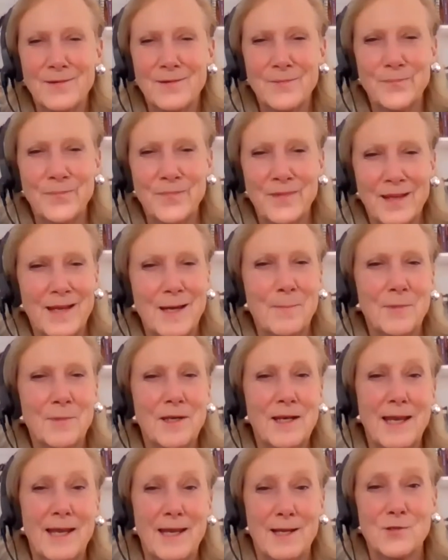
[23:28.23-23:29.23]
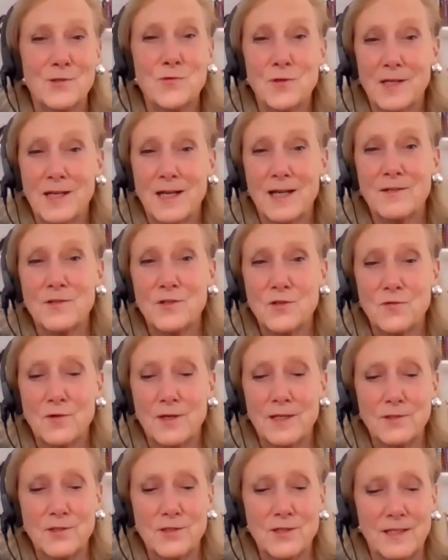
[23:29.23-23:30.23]
I'm going to answer it kind of
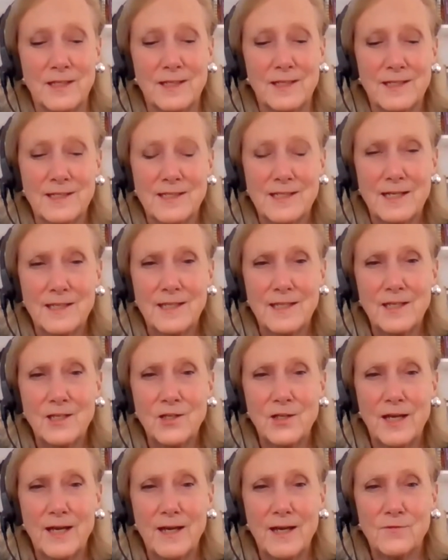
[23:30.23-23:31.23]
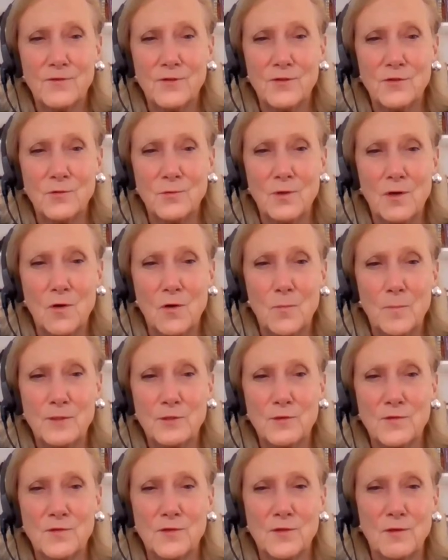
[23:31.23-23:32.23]
strangely because I think you have to do a whole
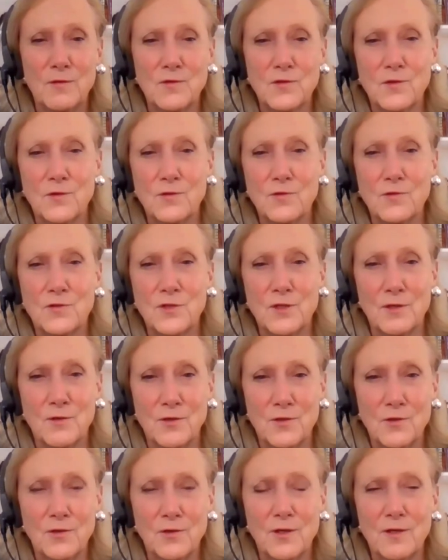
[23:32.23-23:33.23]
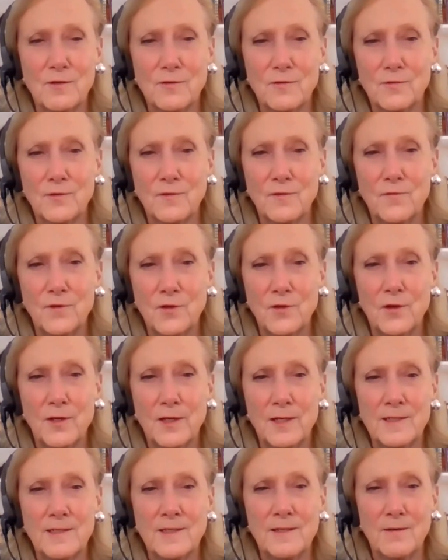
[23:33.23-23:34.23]
bunch of soul searching on your own to figure
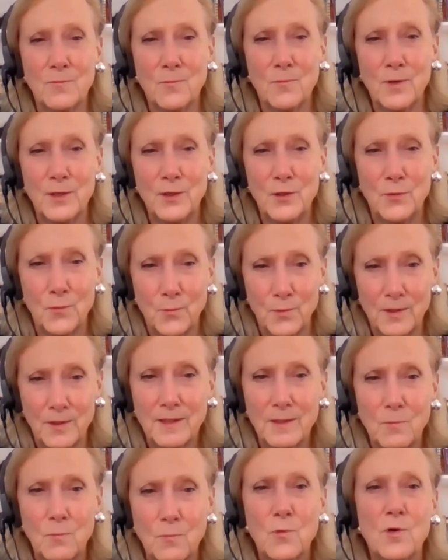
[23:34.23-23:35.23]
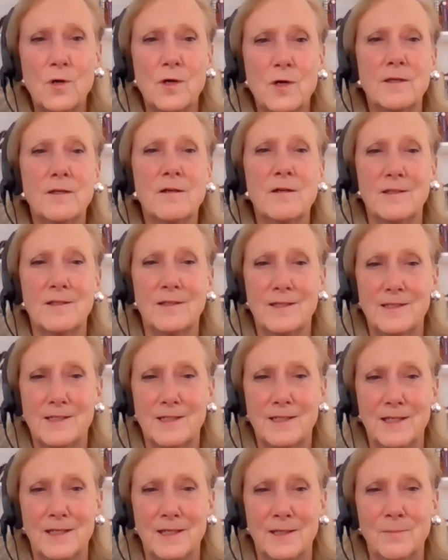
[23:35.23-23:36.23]
out what you really want on the
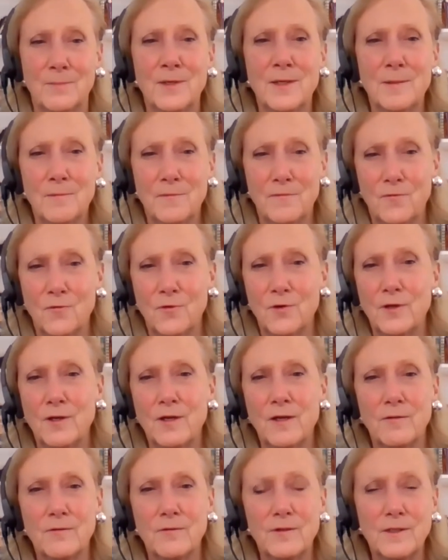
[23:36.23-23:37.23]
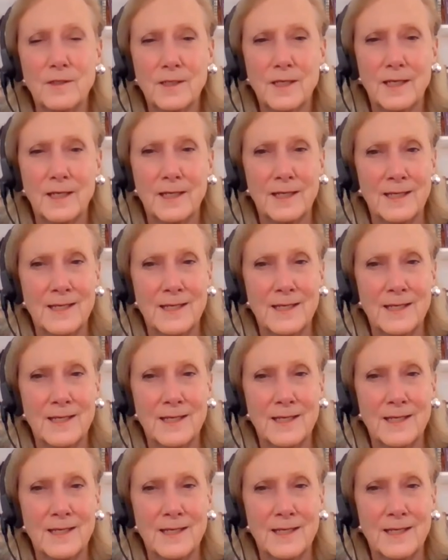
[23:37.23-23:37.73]
team before you go looking.